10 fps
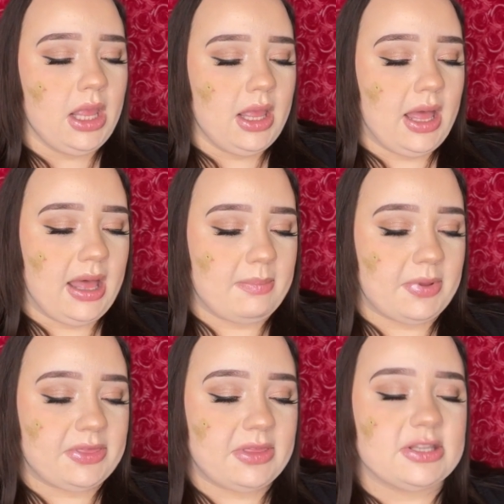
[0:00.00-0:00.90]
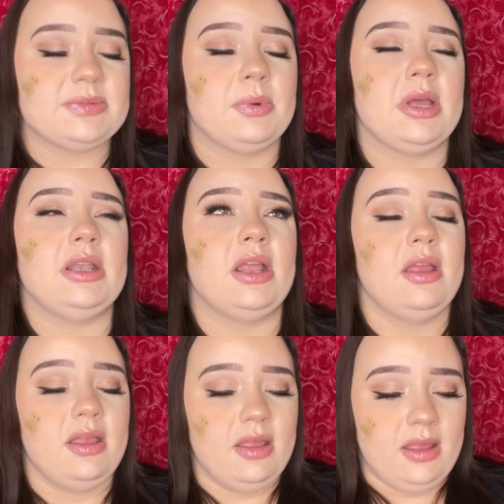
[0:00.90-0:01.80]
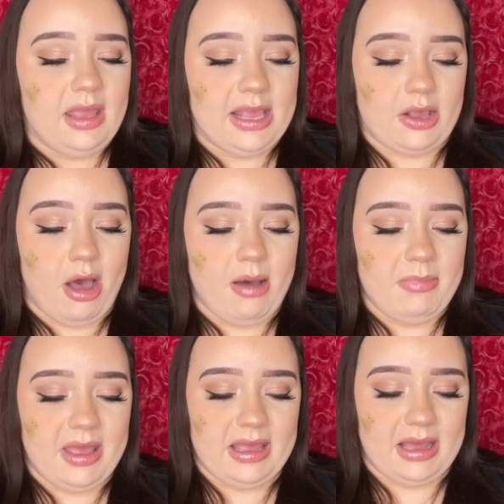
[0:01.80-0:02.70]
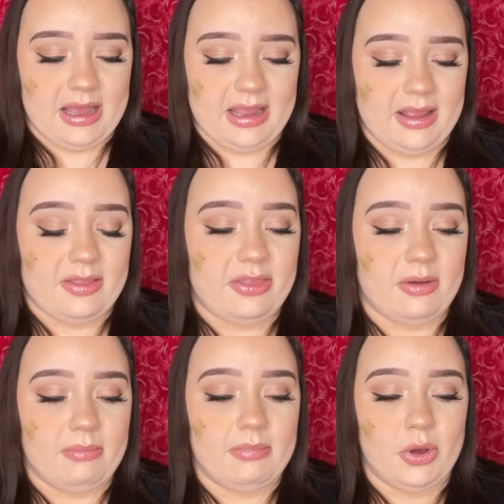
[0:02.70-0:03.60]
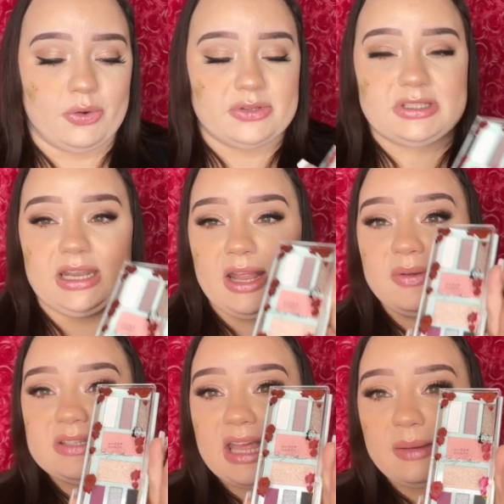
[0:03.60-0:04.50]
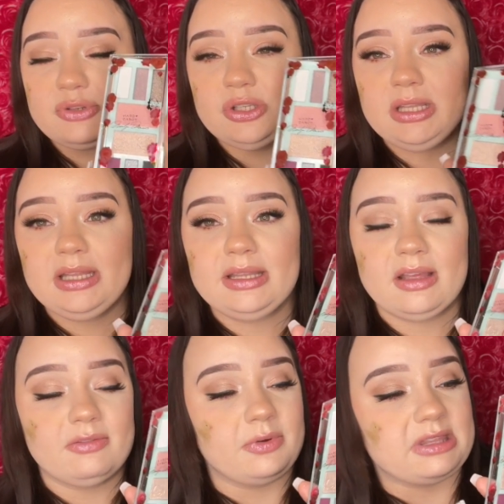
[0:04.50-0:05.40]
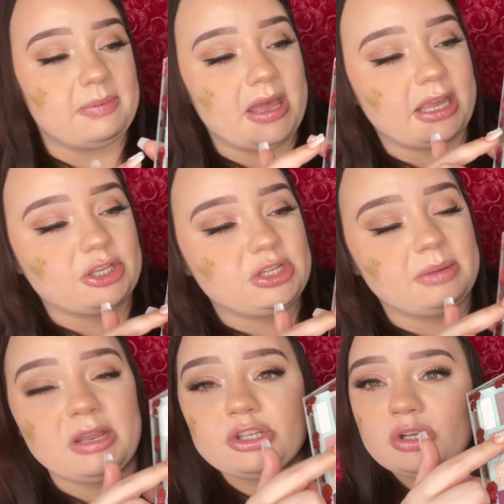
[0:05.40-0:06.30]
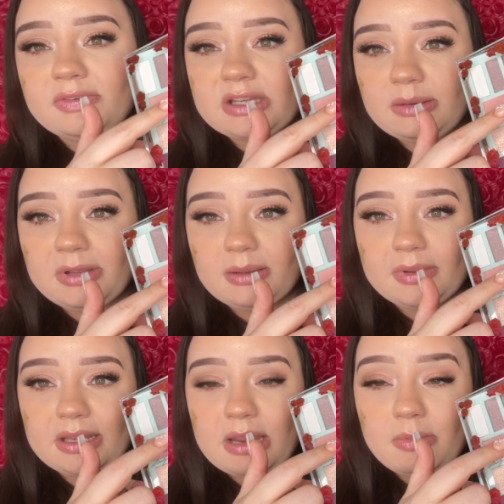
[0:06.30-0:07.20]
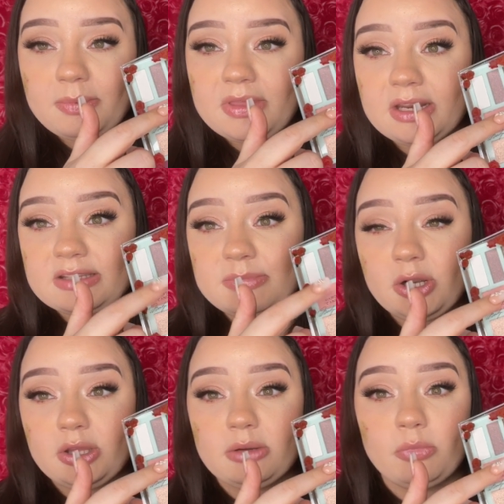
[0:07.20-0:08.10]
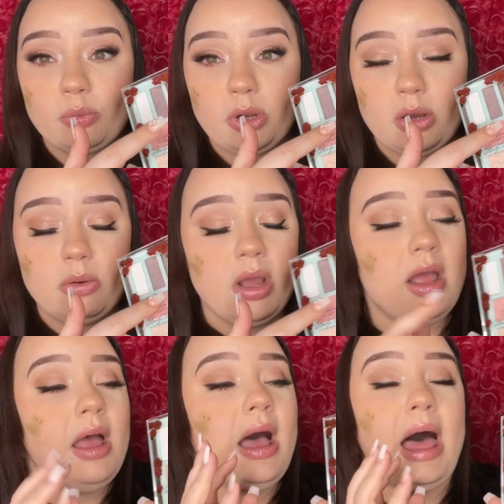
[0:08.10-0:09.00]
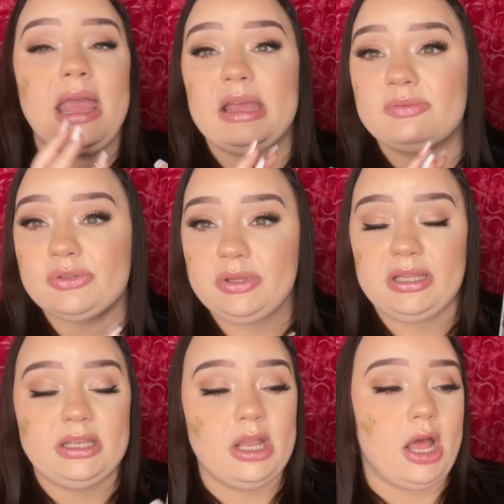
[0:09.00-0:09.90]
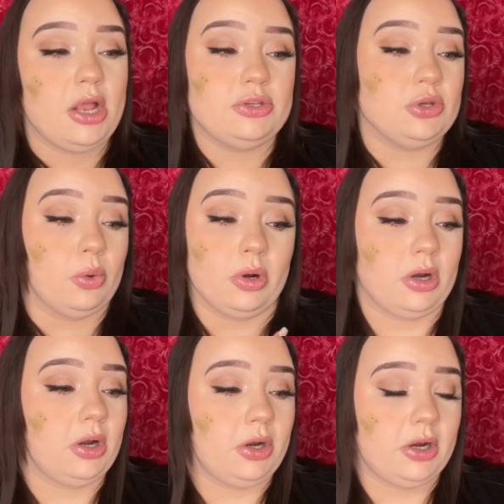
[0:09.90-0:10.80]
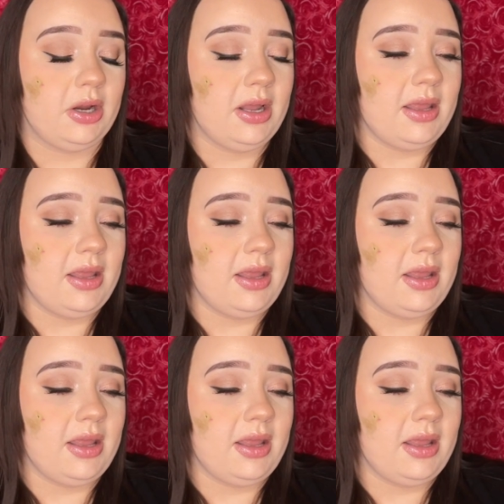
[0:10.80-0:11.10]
But this one, it caught my eye the most, and I was absolutely in love with the packaging. I'm not sure if it's going to pick up on camera, but that is Marilyn Monroe. I absolutely adore her.